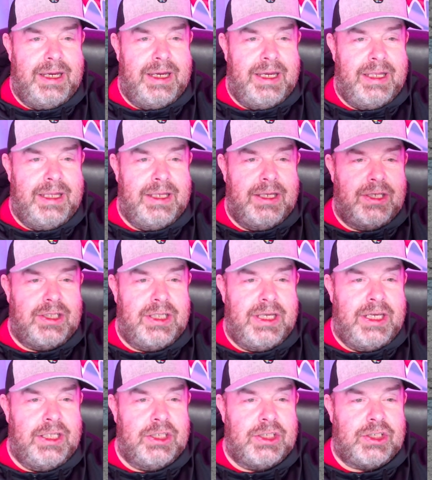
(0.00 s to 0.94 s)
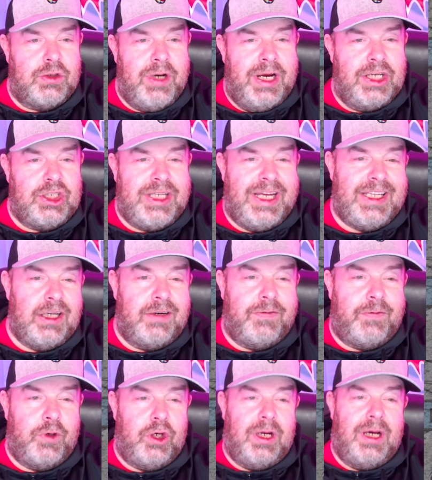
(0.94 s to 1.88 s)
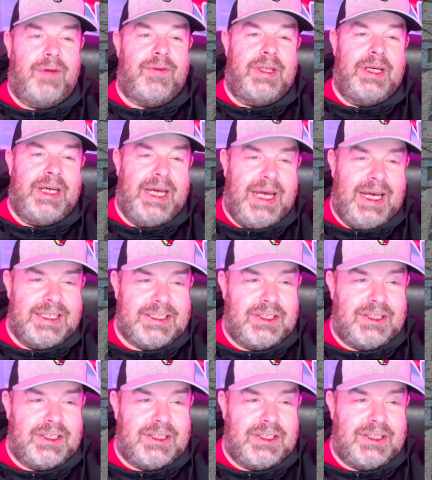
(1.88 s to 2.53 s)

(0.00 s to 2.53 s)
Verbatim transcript: in the in the stretch, taking their foot off the gas,